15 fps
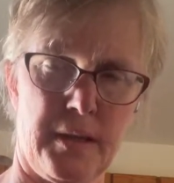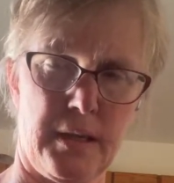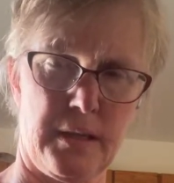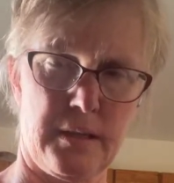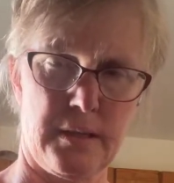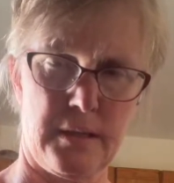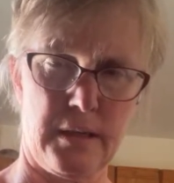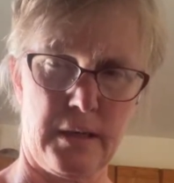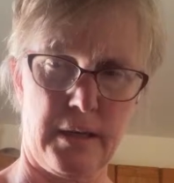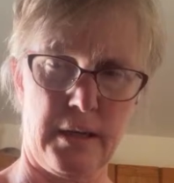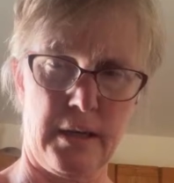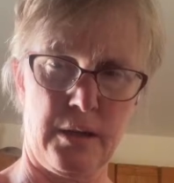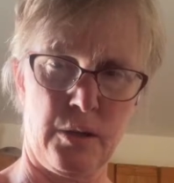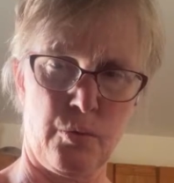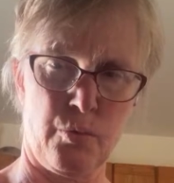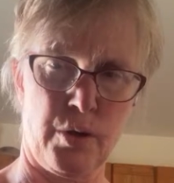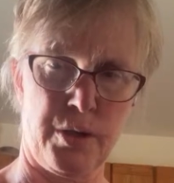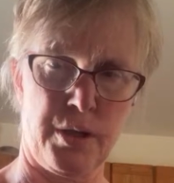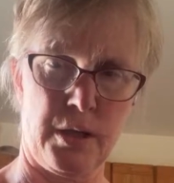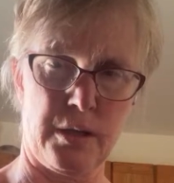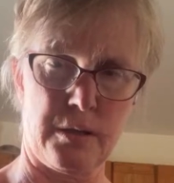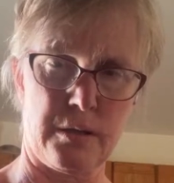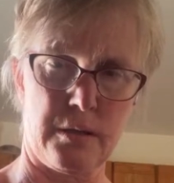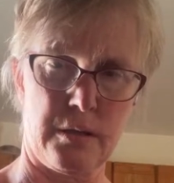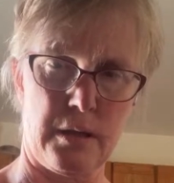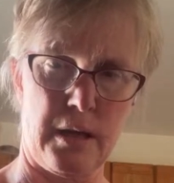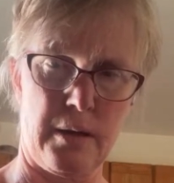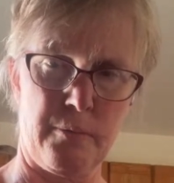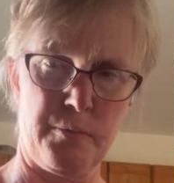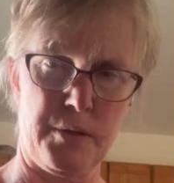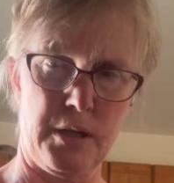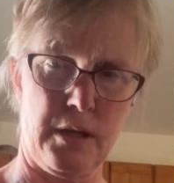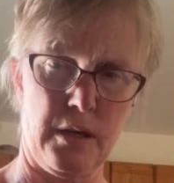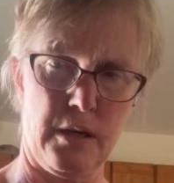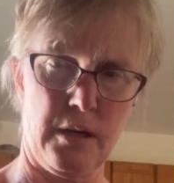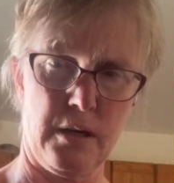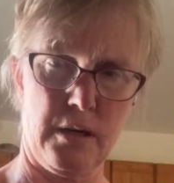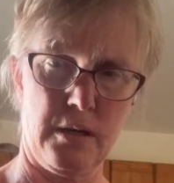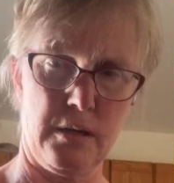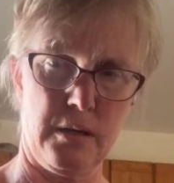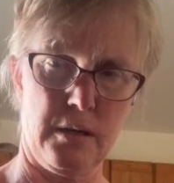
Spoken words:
and stick it in the one that's emptier.